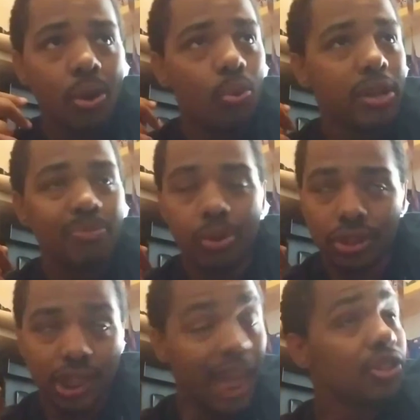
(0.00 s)
We
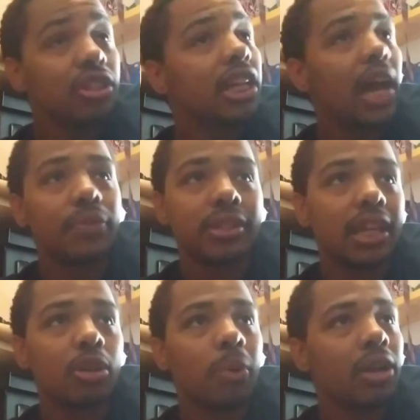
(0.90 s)
potentially have to say
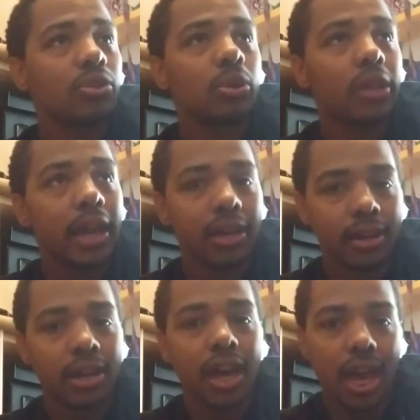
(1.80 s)
goodbye to
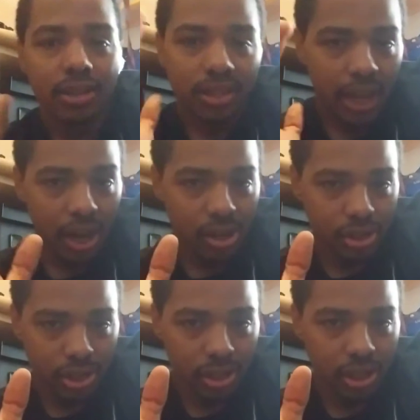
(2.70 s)
Leia as a
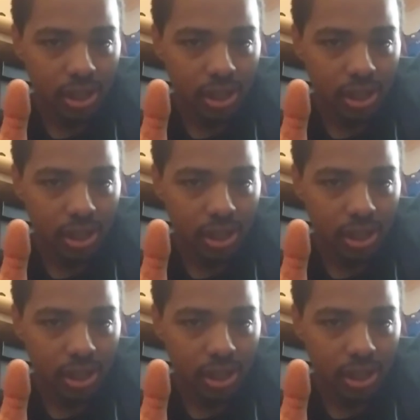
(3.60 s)
character